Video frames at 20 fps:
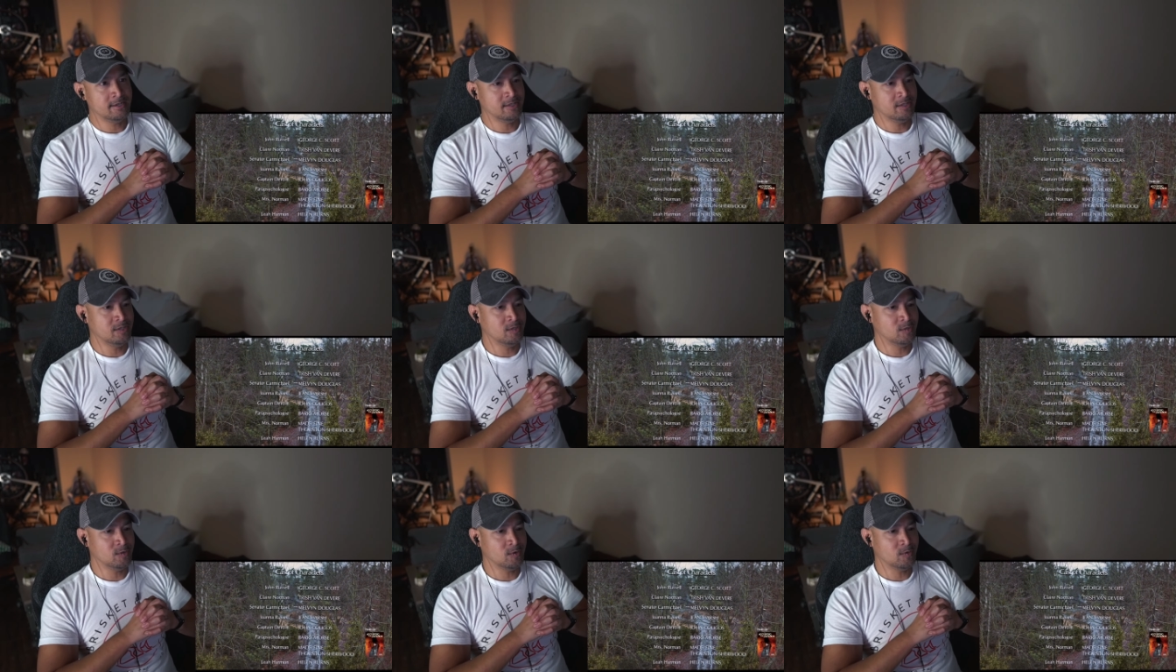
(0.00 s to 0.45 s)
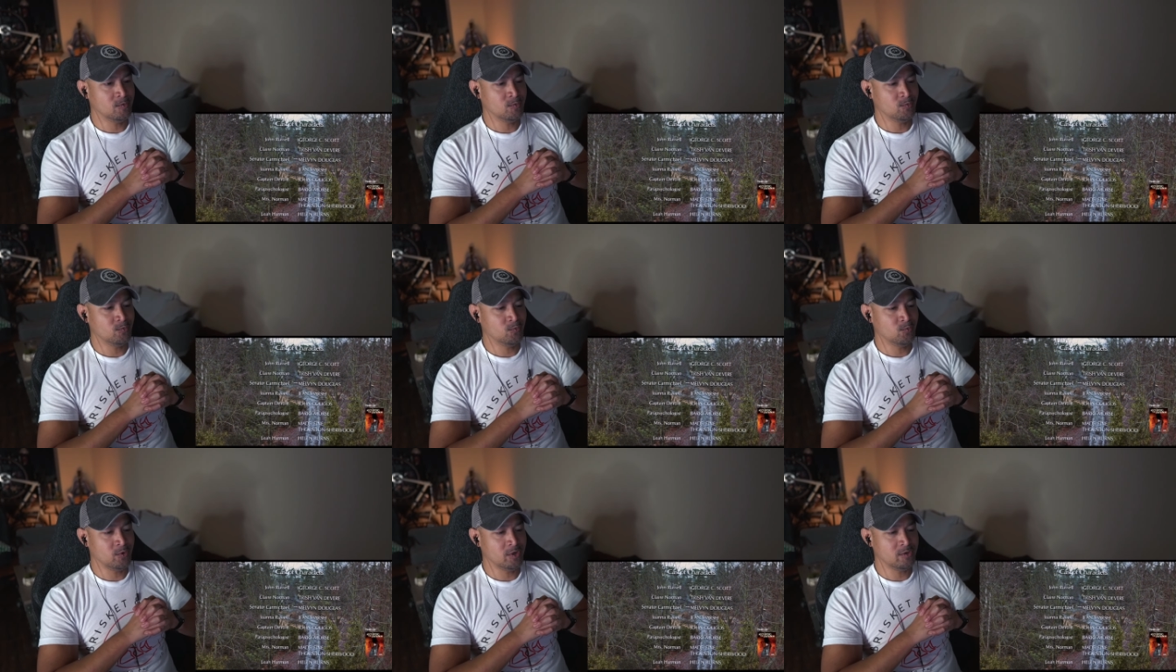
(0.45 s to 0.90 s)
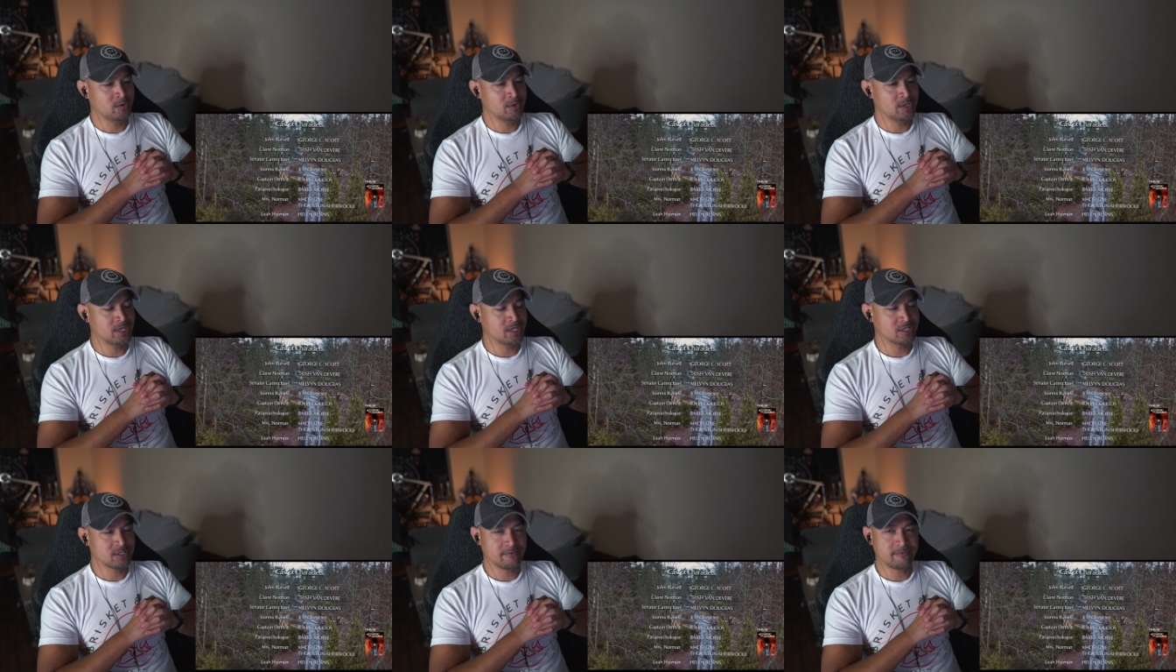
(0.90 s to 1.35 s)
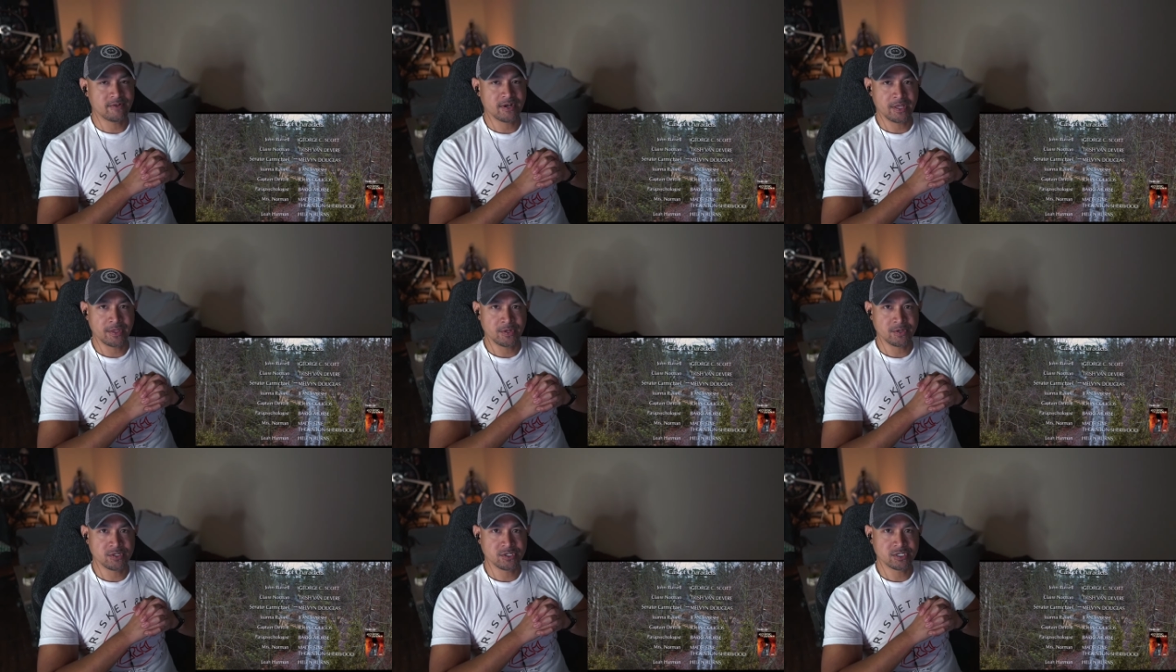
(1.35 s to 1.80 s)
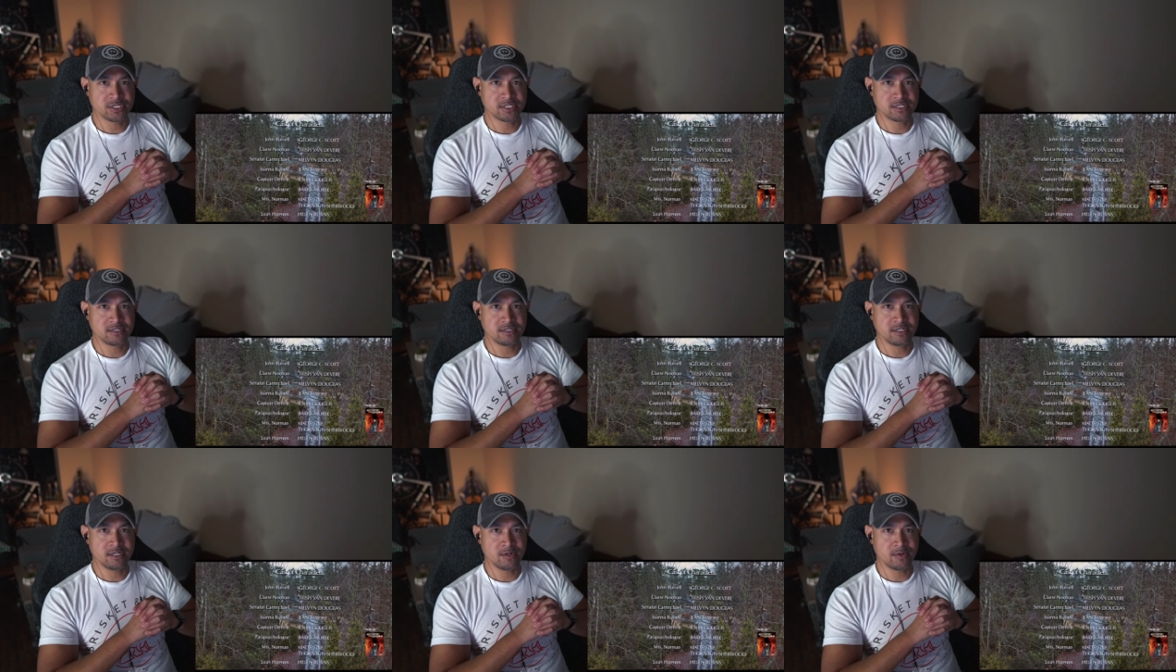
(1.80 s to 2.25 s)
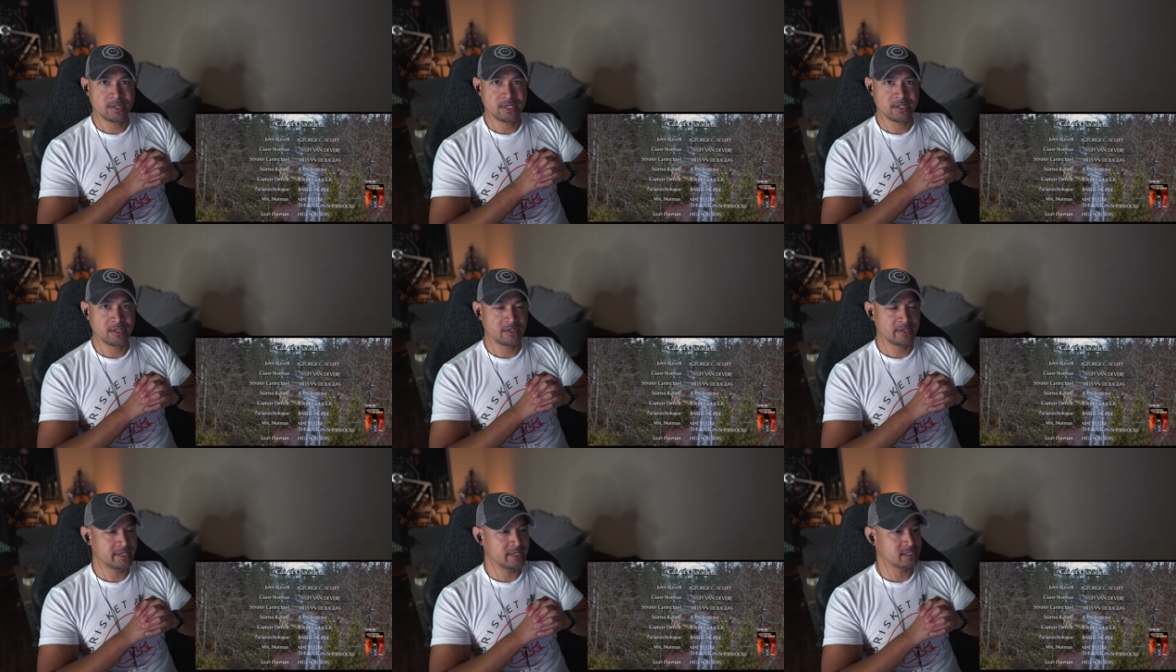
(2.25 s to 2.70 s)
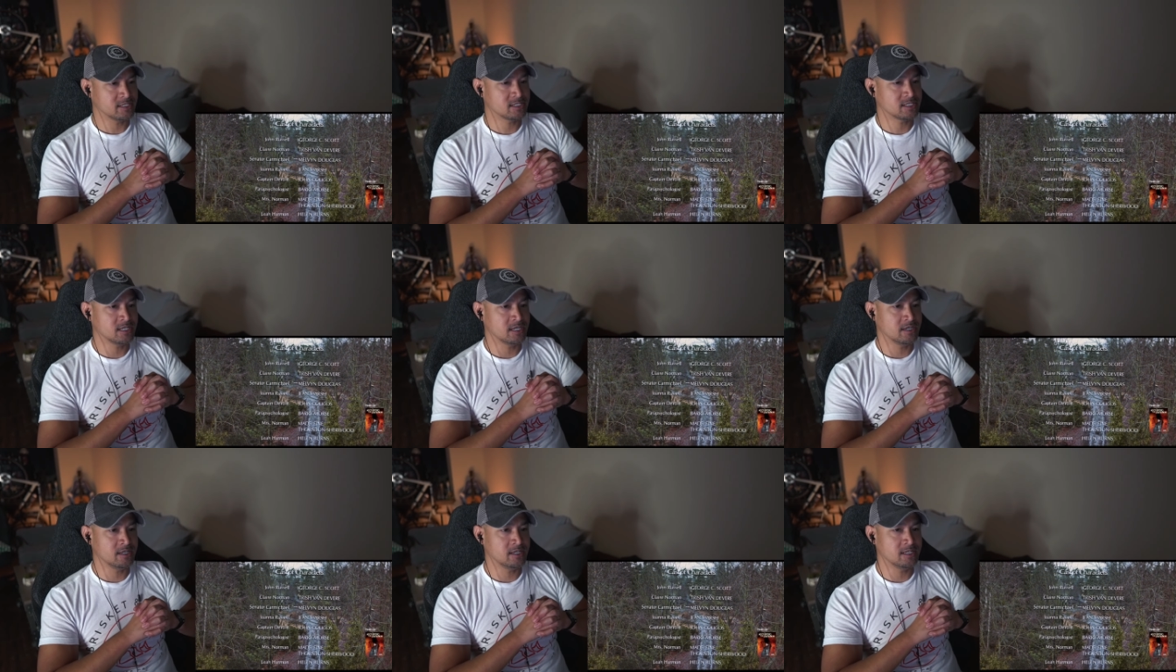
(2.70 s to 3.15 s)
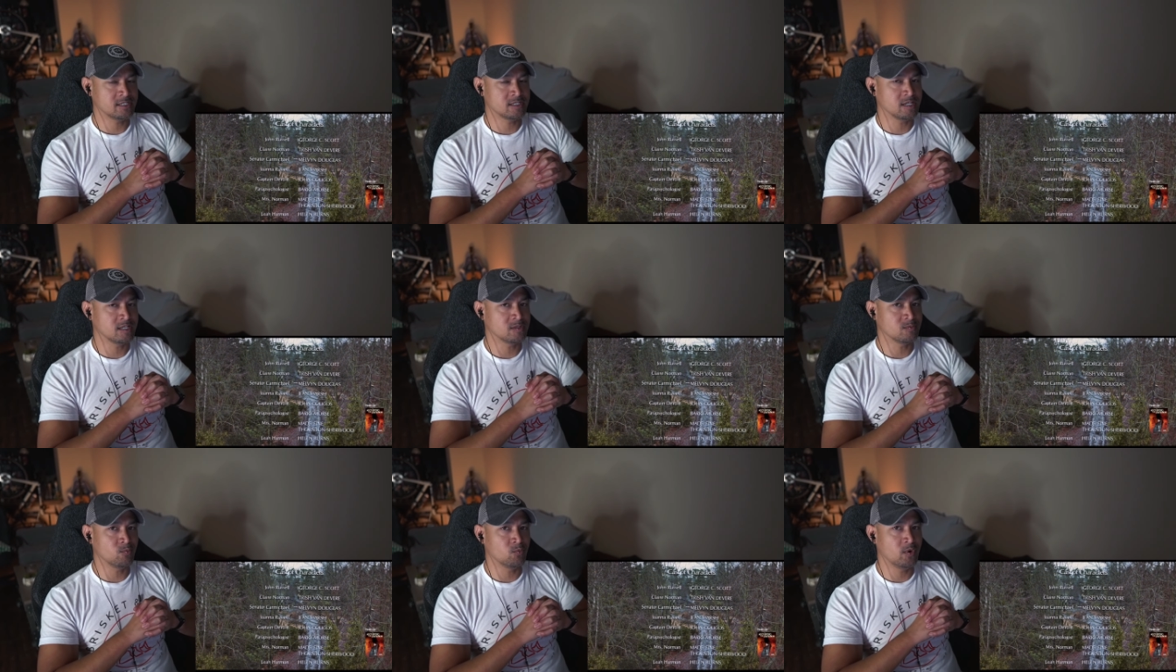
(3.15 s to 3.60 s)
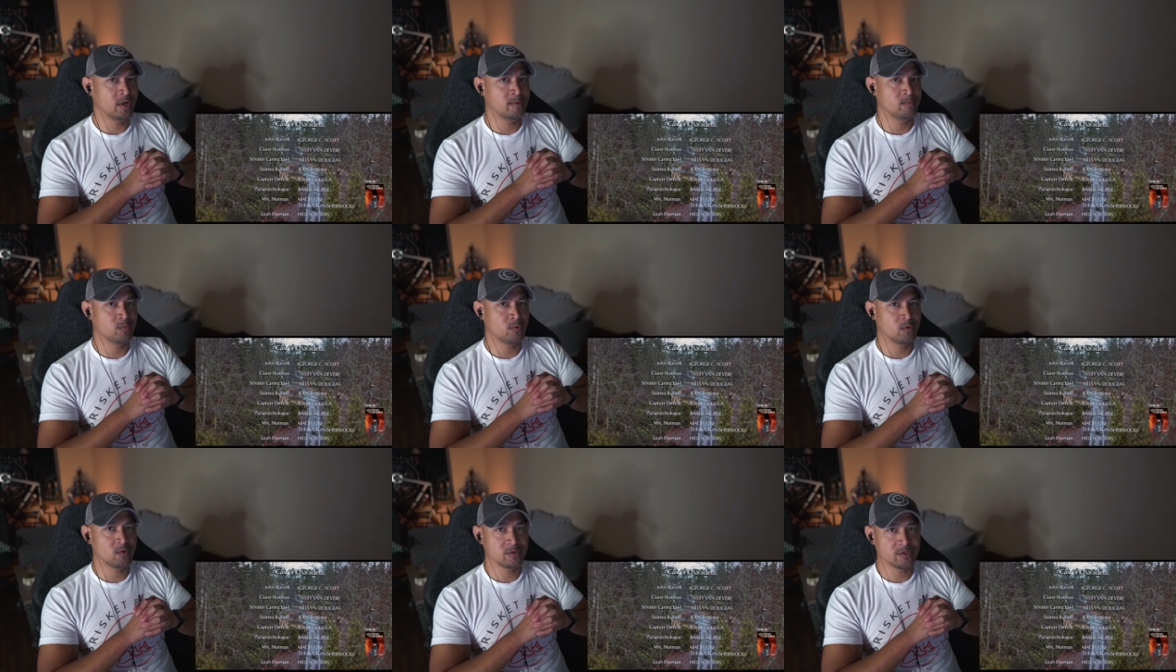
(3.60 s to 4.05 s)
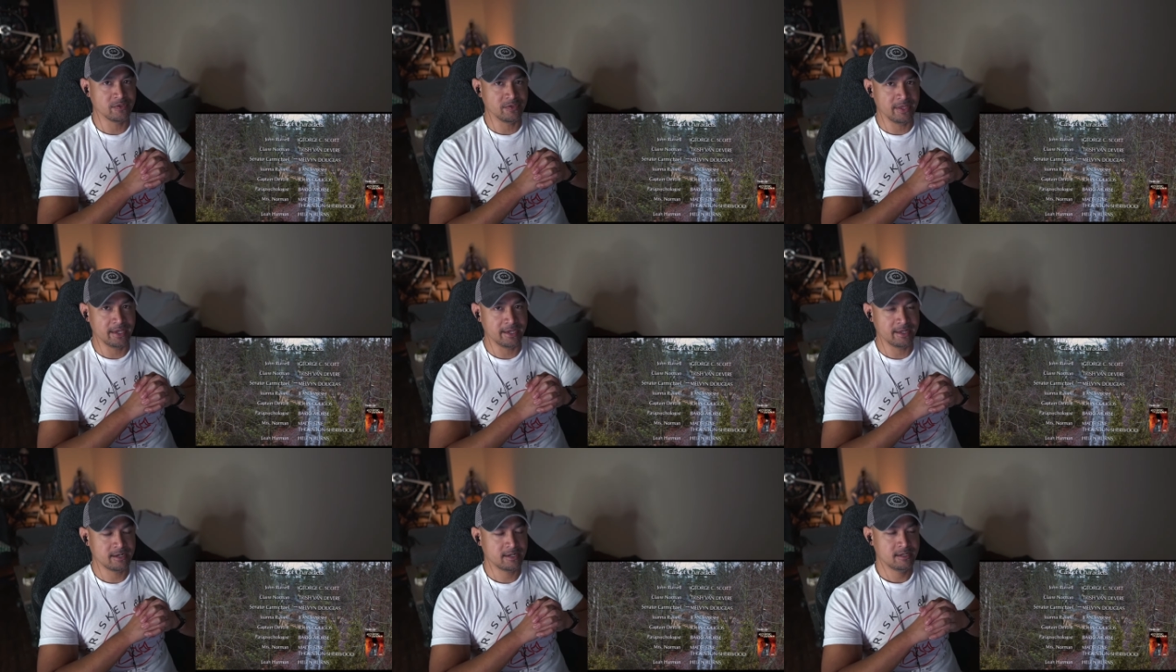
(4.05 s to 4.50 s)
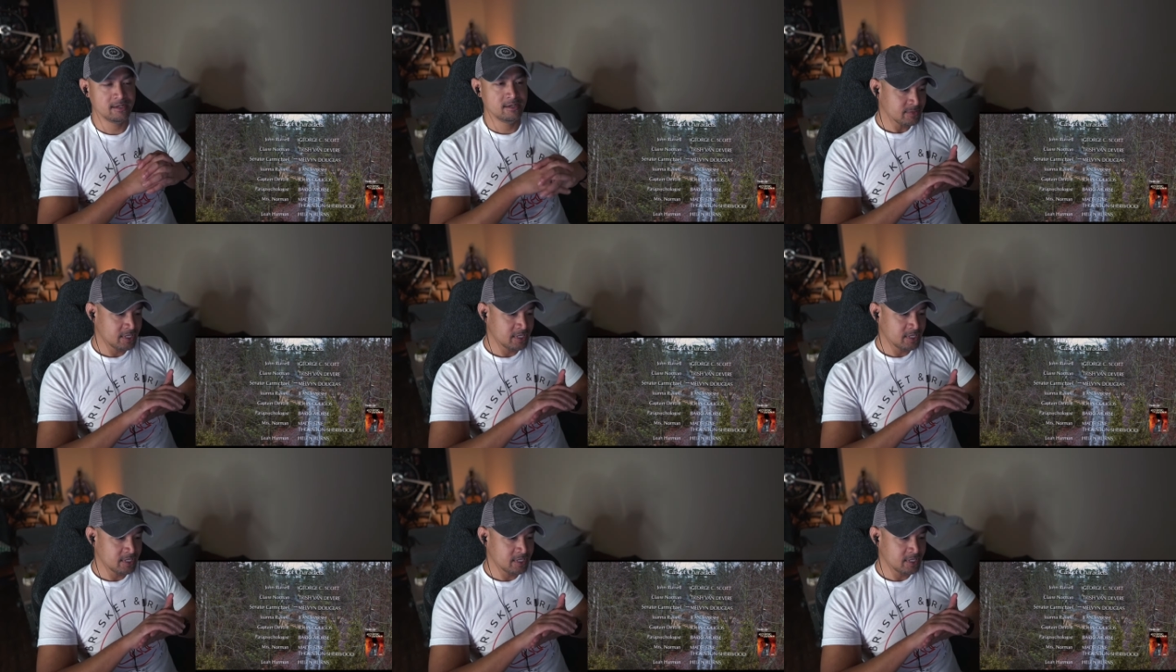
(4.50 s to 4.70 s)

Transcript: you know, what you think is a father just, you know, killing his son. It's way more than that.